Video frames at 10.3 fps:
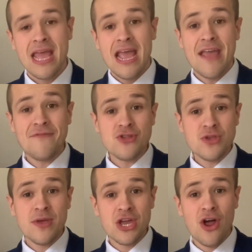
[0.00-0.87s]
If you're
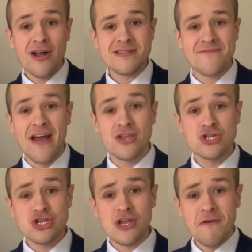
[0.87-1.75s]
doing an artifact, you
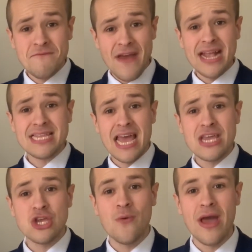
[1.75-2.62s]
should convey to
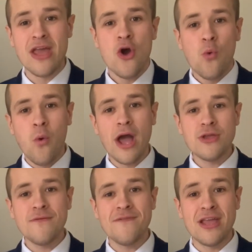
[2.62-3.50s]
AQA why
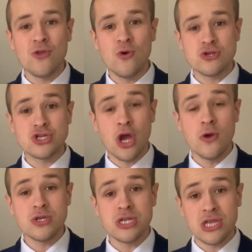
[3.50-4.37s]
you think your
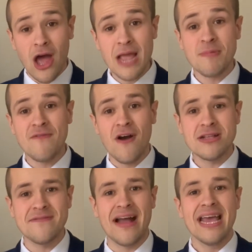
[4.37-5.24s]
chosen type of
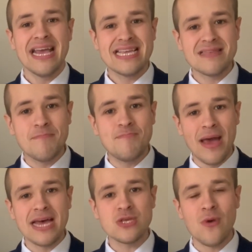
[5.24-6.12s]
artifact is the
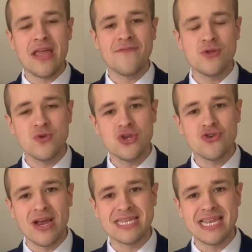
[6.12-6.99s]
best way for you to
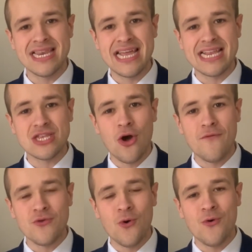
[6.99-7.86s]
address the needs of
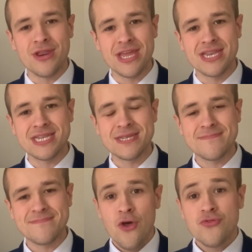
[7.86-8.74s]
your audience.
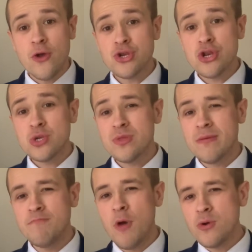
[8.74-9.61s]
Those students with the
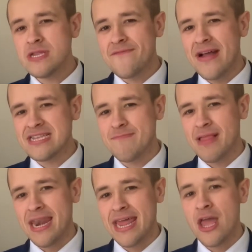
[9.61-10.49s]
most effective
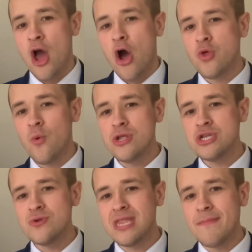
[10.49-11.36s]
planning are the ones
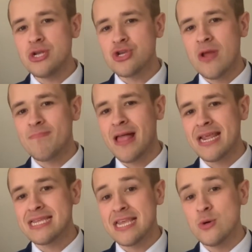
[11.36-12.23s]
who demonstrate
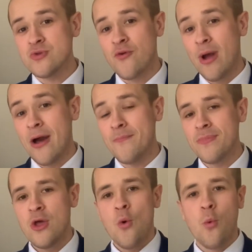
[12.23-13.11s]
planning skills throughout.
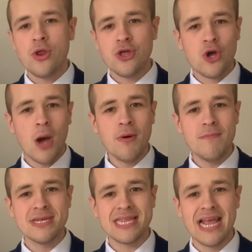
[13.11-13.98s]
One of the common
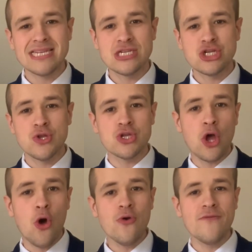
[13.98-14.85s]
mistakes is students
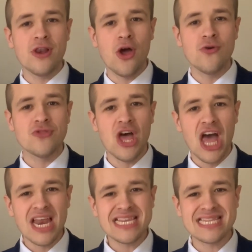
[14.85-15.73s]
overload the
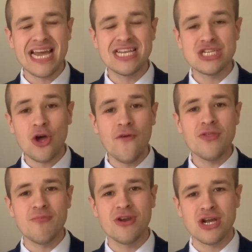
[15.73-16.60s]
early stages of the
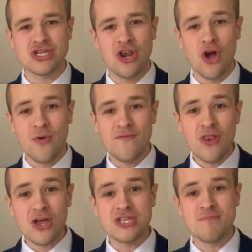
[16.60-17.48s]
production log with
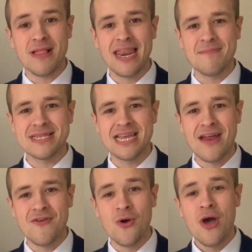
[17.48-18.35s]
lots of planning
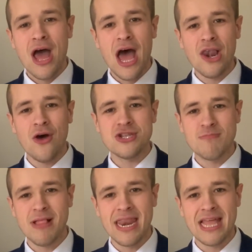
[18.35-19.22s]
material and lots of
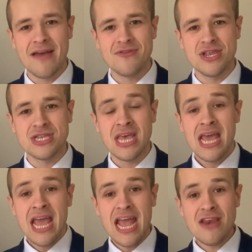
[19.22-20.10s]
planning evidence.
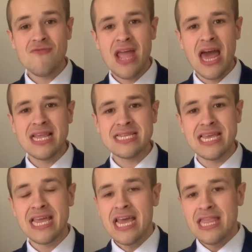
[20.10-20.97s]
In
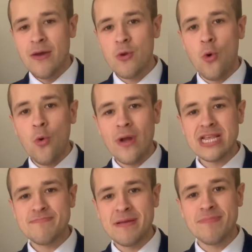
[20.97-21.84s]
reality, there will always
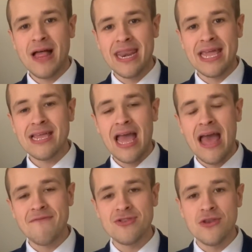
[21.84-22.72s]
be planning
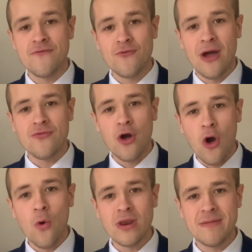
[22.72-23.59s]
evident throughout the
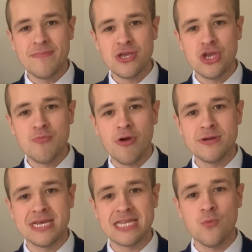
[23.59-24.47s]
whole EPQ
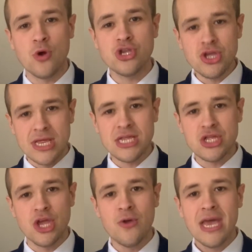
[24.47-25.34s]
process, and what you need to
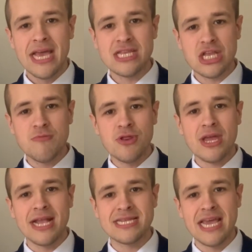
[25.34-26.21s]
do is to
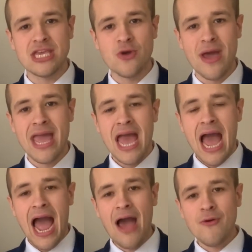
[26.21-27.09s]
communicate to AQA
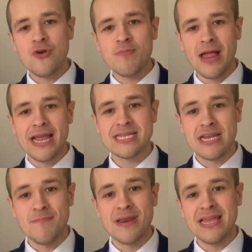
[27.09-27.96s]
how you're planning to
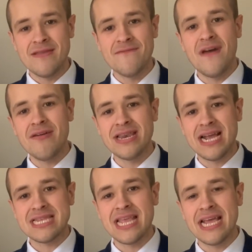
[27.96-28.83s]
complete the very
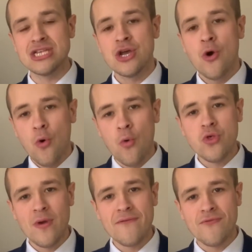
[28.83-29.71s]
next stage all the
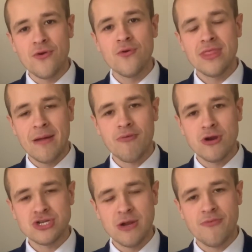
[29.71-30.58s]
way through that
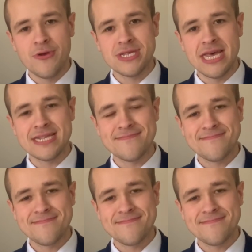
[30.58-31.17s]
project process.